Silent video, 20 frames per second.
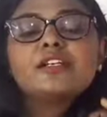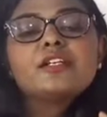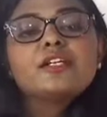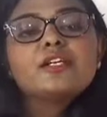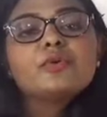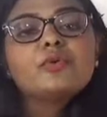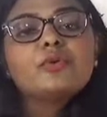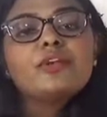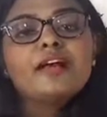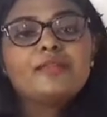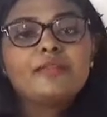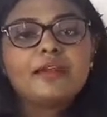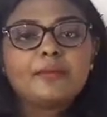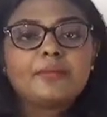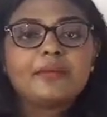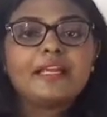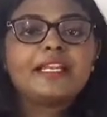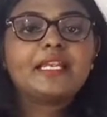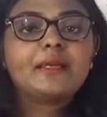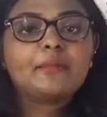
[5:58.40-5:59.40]
you
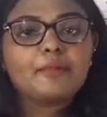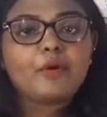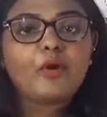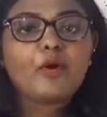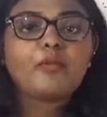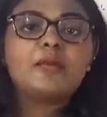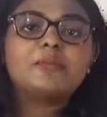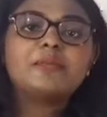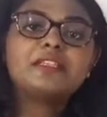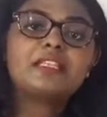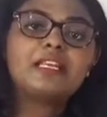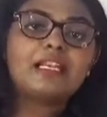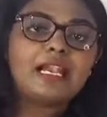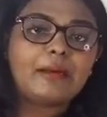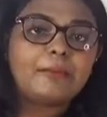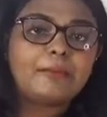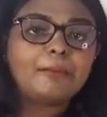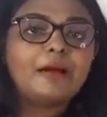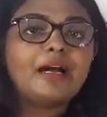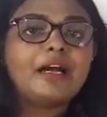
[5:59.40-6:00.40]
develop any problem in the
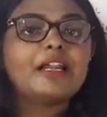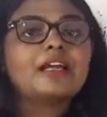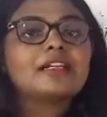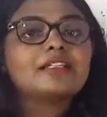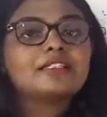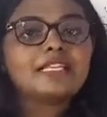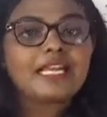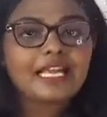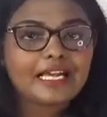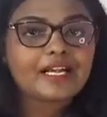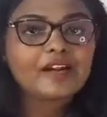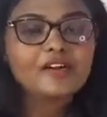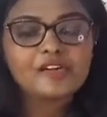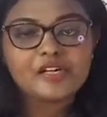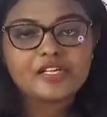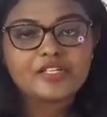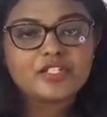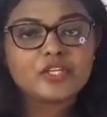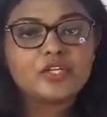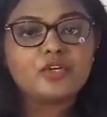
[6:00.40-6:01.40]
lumbar or sacral
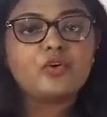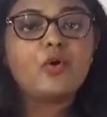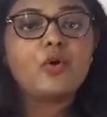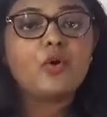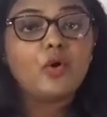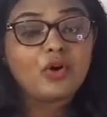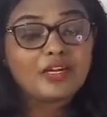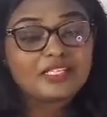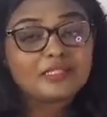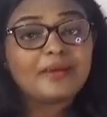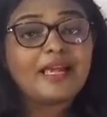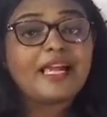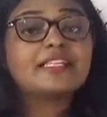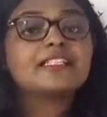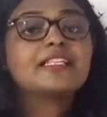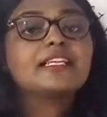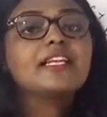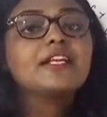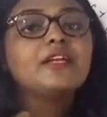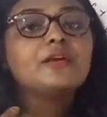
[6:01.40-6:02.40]
region, no,
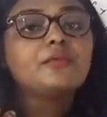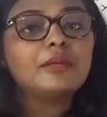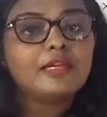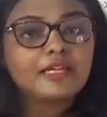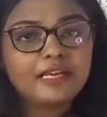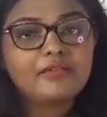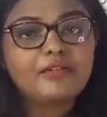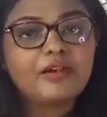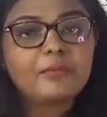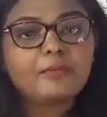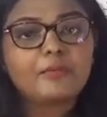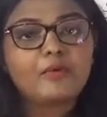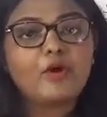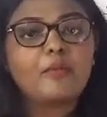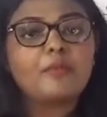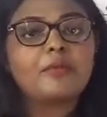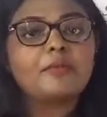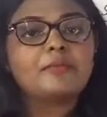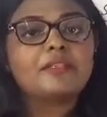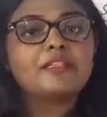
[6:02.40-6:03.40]
automatically you will develop
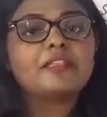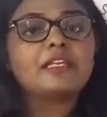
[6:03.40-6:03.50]
problem in